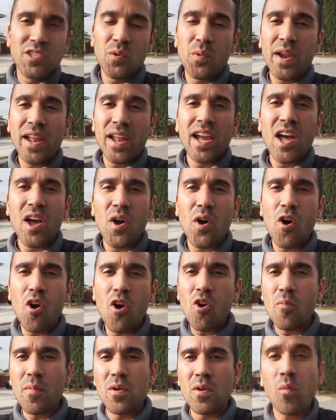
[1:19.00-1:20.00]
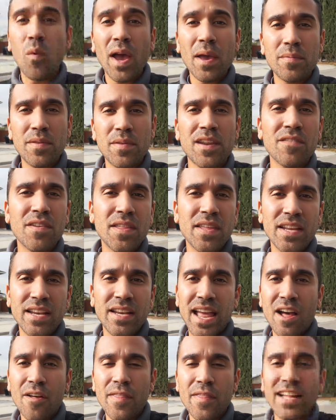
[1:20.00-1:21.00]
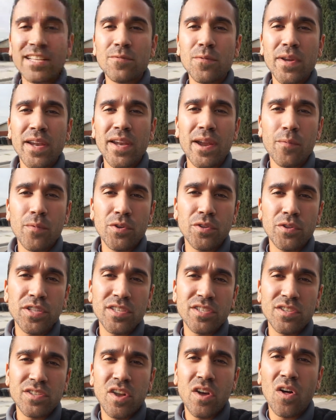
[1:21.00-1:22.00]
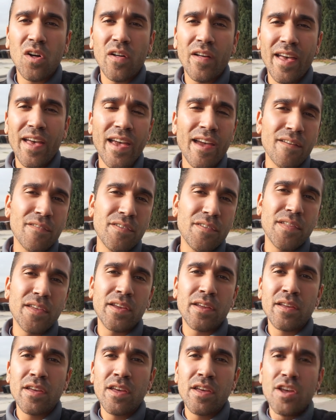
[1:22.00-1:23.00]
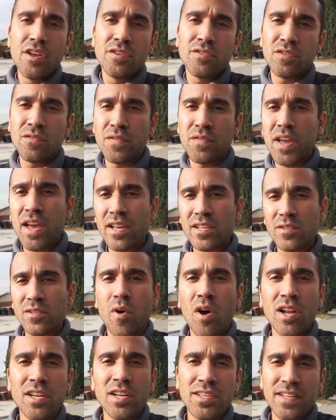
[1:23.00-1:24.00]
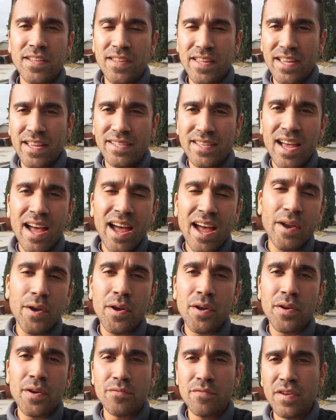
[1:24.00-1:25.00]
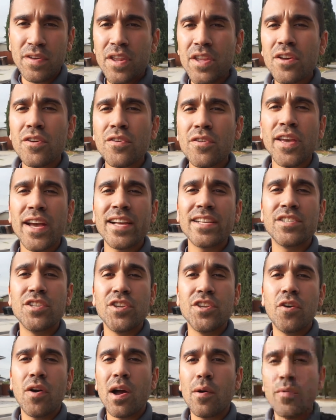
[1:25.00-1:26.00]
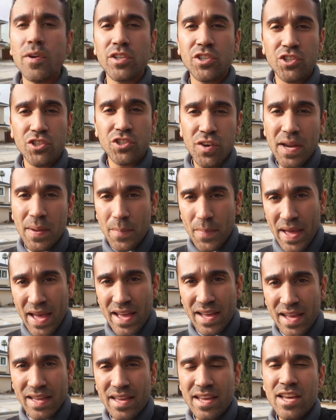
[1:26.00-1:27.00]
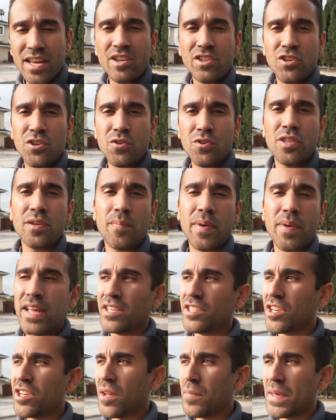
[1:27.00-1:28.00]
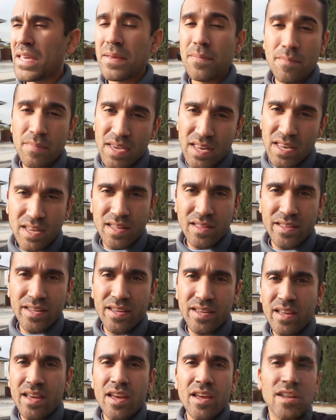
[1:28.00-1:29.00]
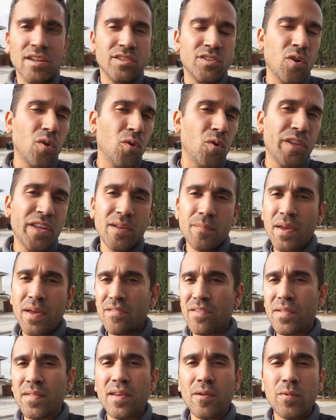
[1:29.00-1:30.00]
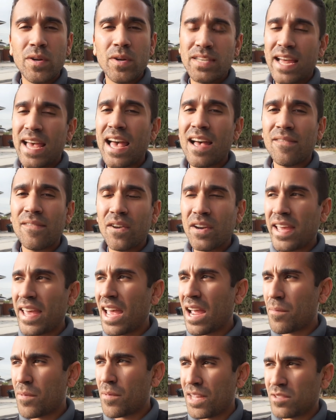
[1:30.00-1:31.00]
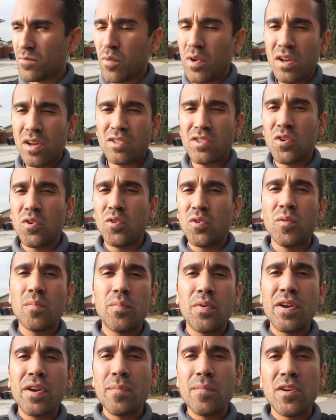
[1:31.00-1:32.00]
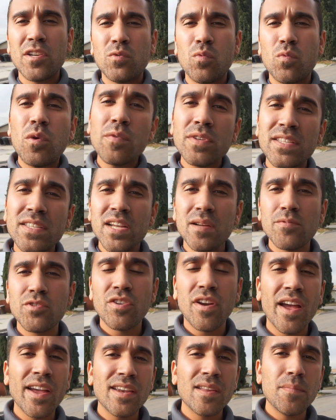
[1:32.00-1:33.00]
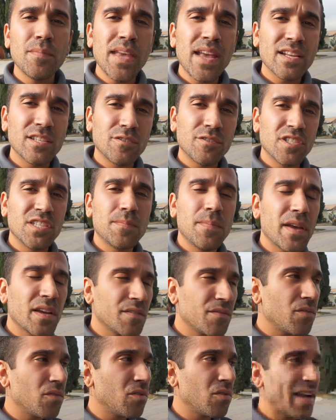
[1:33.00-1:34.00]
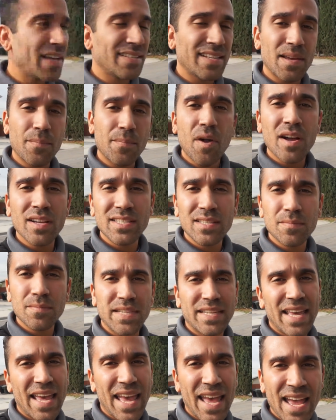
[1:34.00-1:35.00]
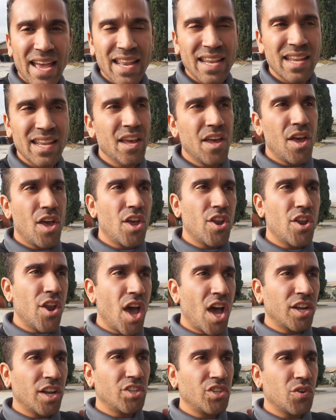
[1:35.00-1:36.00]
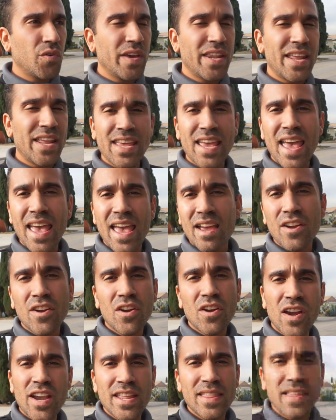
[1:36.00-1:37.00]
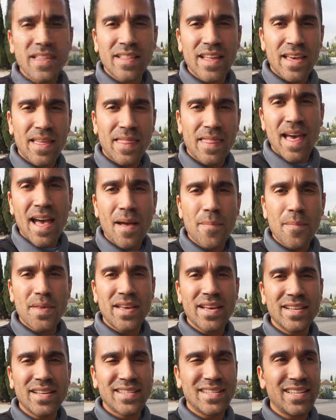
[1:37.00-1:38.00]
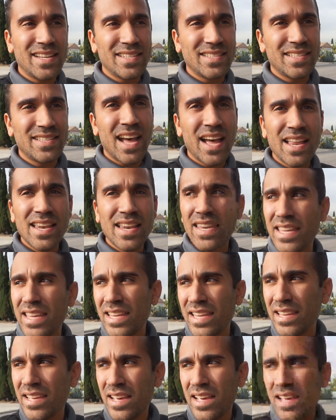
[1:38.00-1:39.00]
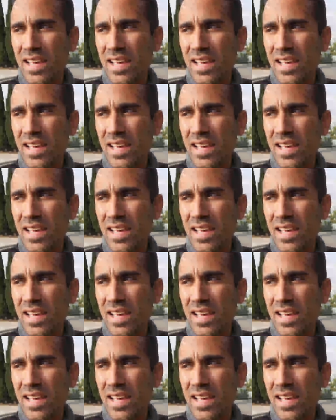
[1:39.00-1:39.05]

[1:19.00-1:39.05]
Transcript: So when I got home and wiped everything down, that's when I really saw everything. So if you guys watched the entire video, you guys know I went straight back to the paint shop immediately, told him everything, which I have on camera as well, told him pretty much what was up, trying to be as respectful as I possibly can, not showing any anger or anything like that, because it does not need,